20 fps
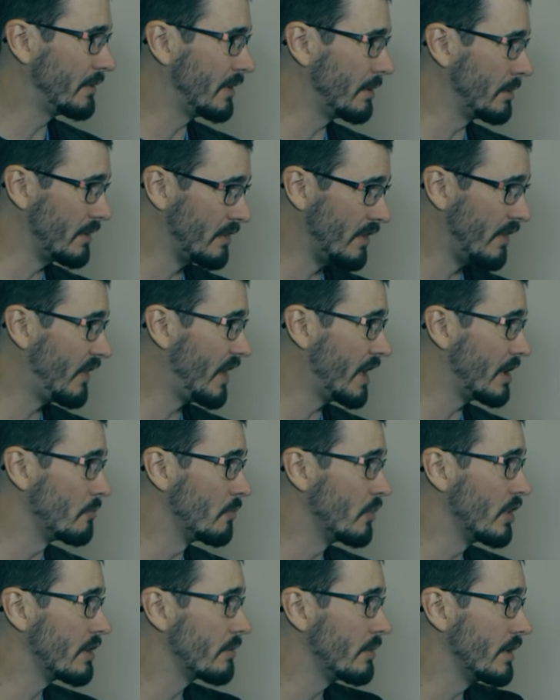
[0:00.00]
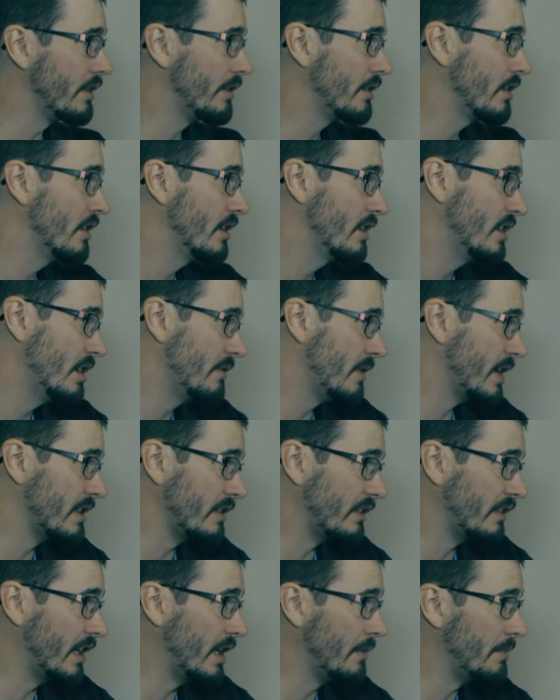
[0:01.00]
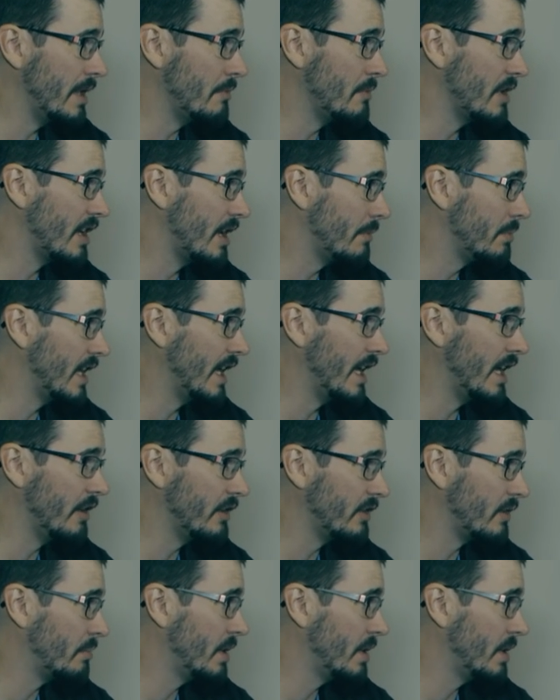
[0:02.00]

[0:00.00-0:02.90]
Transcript: something that they can work with. If I can save them a couple of hours a